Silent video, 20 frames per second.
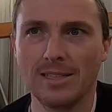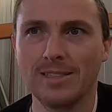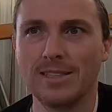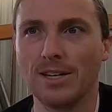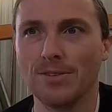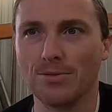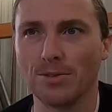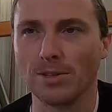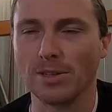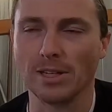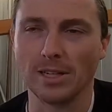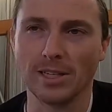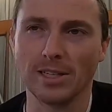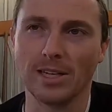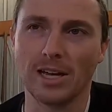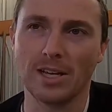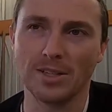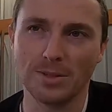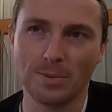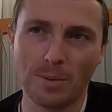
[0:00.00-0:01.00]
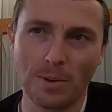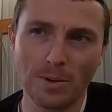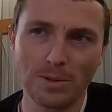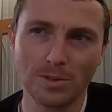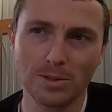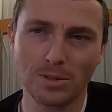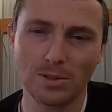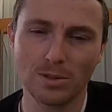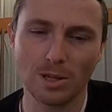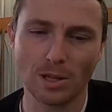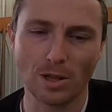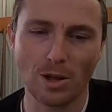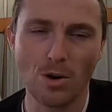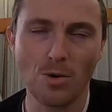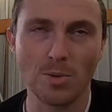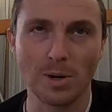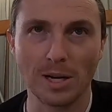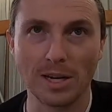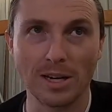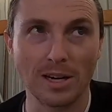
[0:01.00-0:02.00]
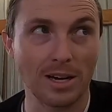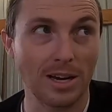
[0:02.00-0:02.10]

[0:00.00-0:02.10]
differently, as opposed to the low wing.